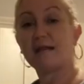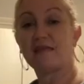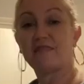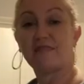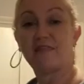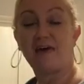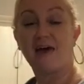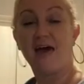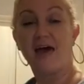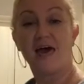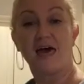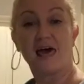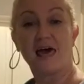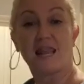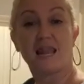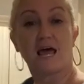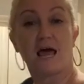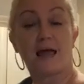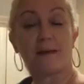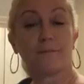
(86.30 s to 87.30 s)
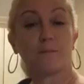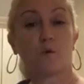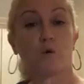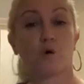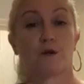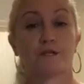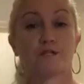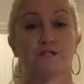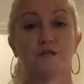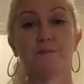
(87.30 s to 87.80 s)
then I'm
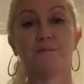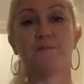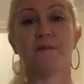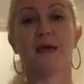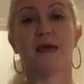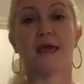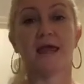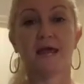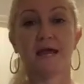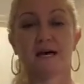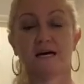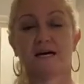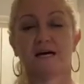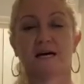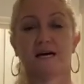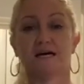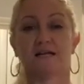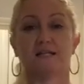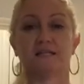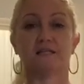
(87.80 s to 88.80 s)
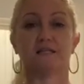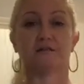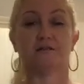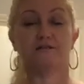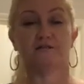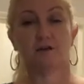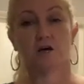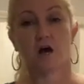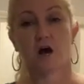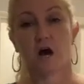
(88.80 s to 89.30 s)
going to make a little
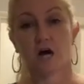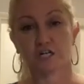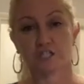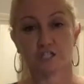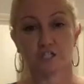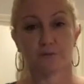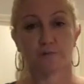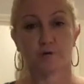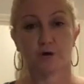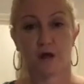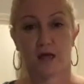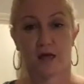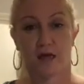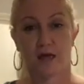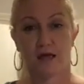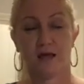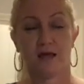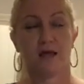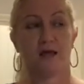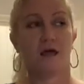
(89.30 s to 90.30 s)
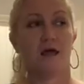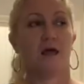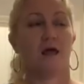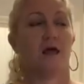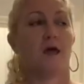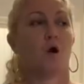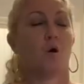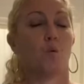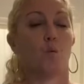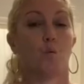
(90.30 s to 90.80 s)
focaccia bread
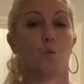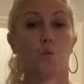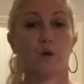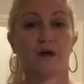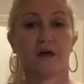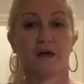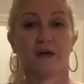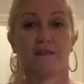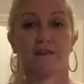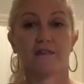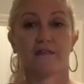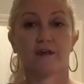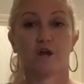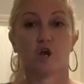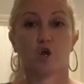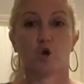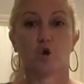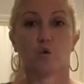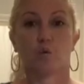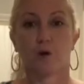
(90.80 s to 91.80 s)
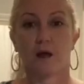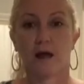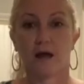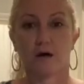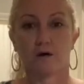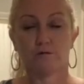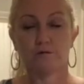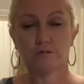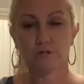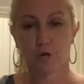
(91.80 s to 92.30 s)
with
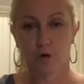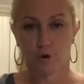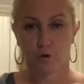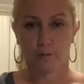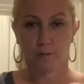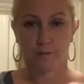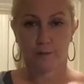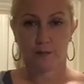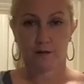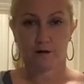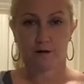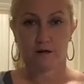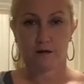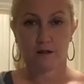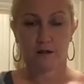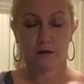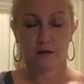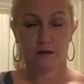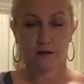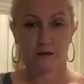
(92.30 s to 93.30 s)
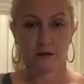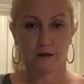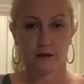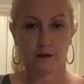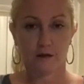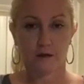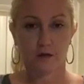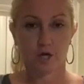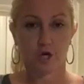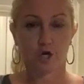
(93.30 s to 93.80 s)
ground oatmeal,
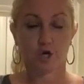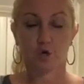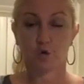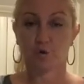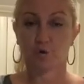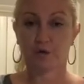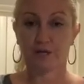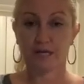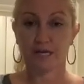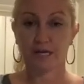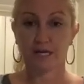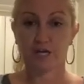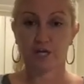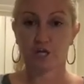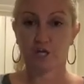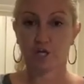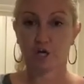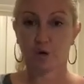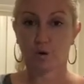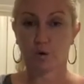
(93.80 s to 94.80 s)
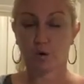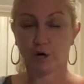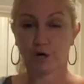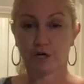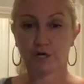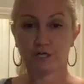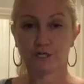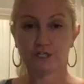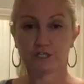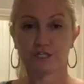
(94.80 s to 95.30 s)
Greek
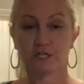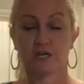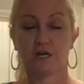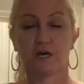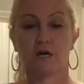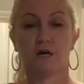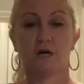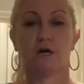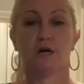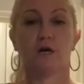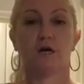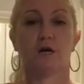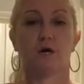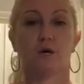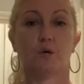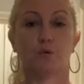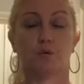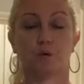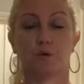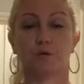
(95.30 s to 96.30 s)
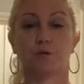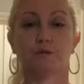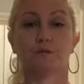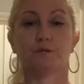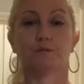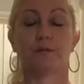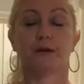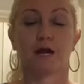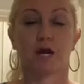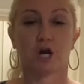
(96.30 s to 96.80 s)
yogurt,
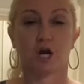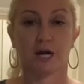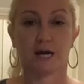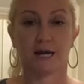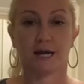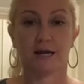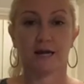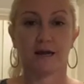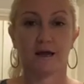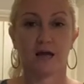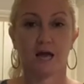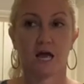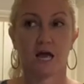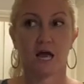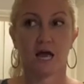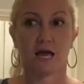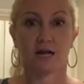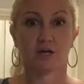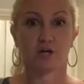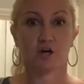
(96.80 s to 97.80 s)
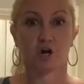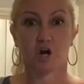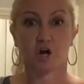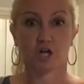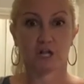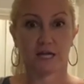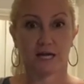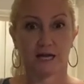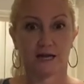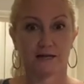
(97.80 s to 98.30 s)
rosemary, and
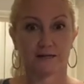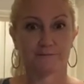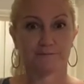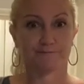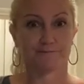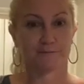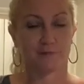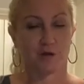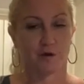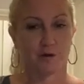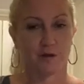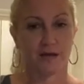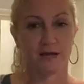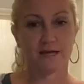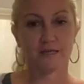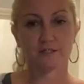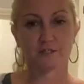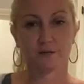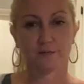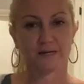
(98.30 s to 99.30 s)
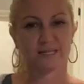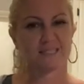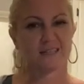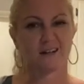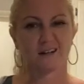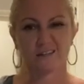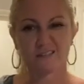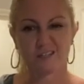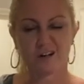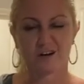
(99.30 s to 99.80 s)
garlic. Okay, so my
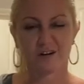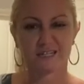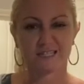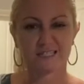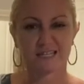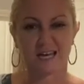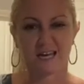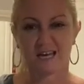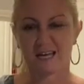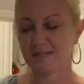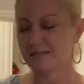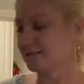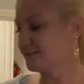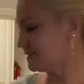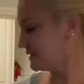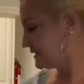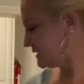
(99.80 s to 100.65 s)
salad's already done.